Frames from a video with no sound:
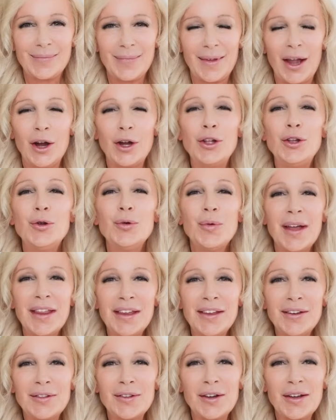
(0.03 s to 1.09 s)
Are you
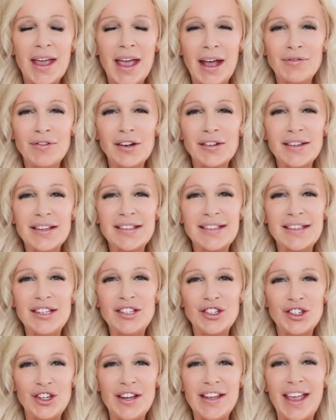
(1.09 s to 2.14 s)
ready to look effortlessly
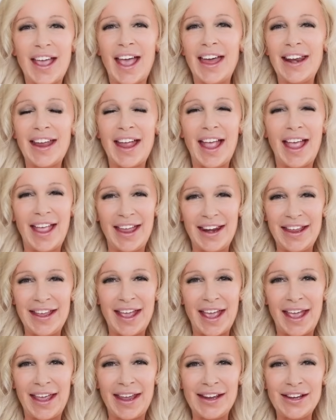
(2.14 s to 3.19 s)
chic at
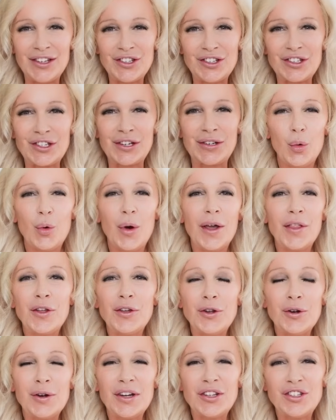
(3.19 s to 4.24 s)
any age? Whether
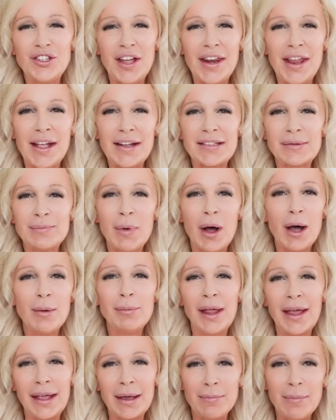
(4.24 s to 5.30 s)
you're a Gen X
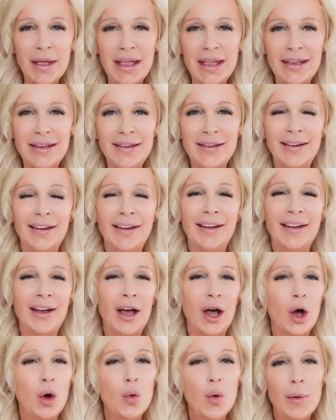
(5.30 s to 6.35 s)
mom like me,
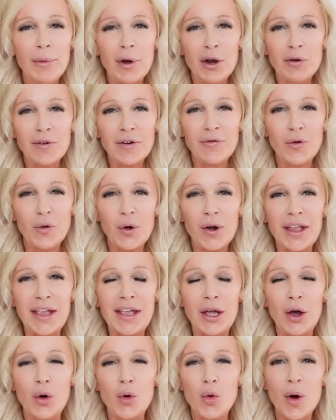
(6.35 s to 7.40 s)
a woman over
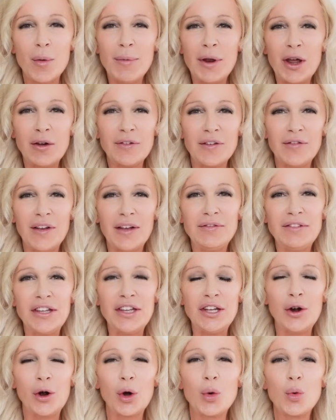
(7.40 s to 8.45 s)
40, a woman over
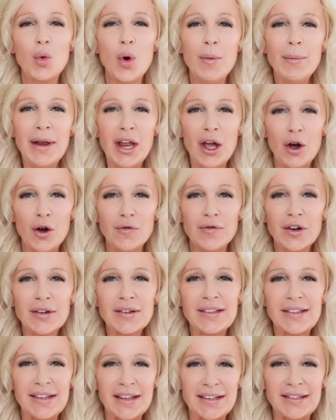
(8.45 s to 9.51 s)
50, or a woman over
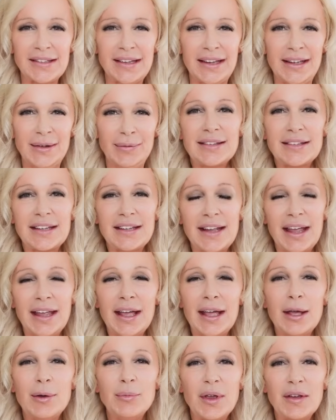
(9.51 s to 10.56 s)
60. Today
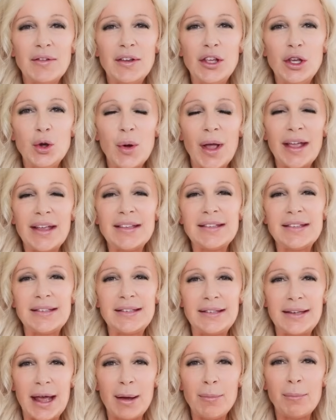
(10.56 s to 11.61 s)
I am giving you a
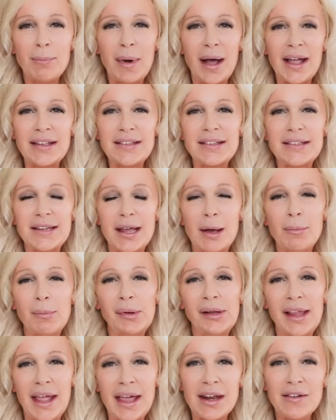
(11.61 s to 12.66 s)
step-by-step
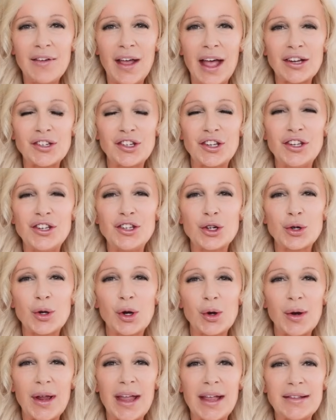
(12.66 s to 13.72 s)
plan of action to
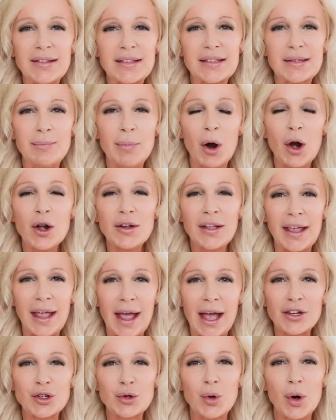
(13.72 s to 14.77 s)
create smart
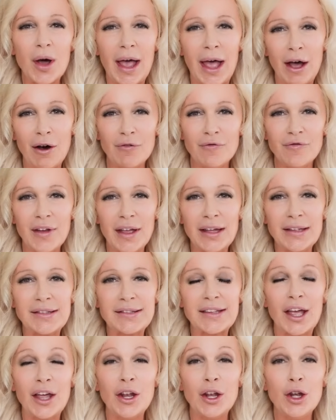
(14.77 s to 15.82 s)
casual
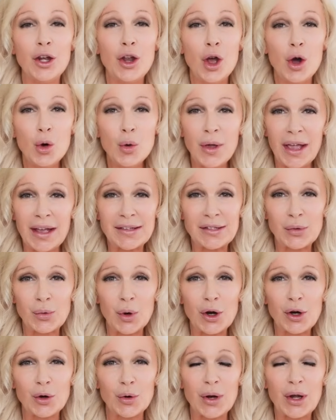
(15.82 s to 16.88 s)
outfits. No
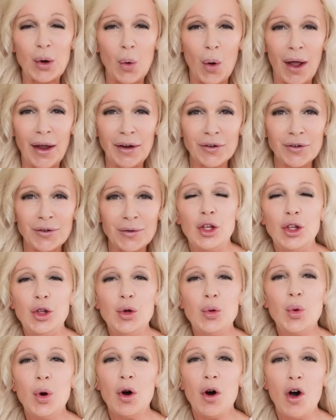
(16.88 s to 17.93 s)
guesswork required.
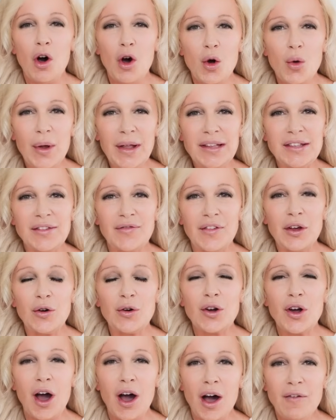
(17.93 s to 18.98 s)
You will always feel
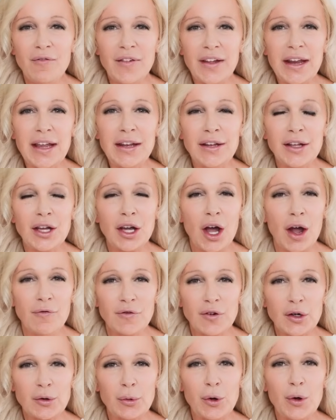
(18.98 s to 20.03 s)
confident,
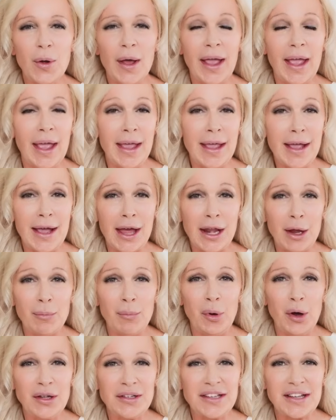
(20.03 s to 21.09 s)
comfortable, and
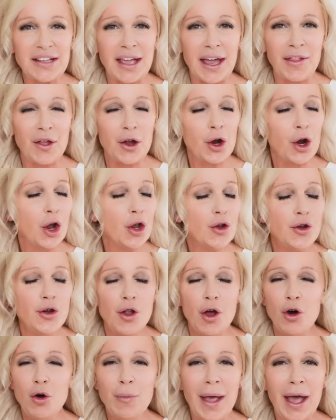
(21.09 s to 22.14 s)
put together
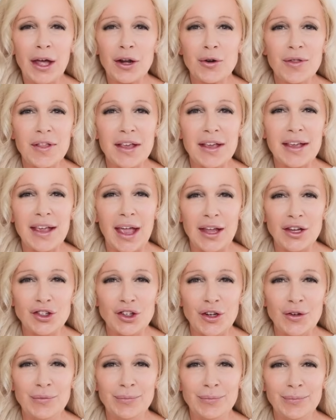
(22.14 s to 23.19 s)
no matter the
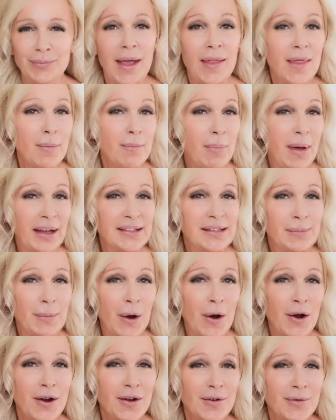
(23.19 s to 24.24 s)
occasion. And the best
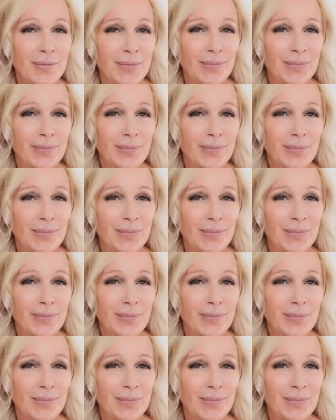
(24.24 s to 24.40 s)
part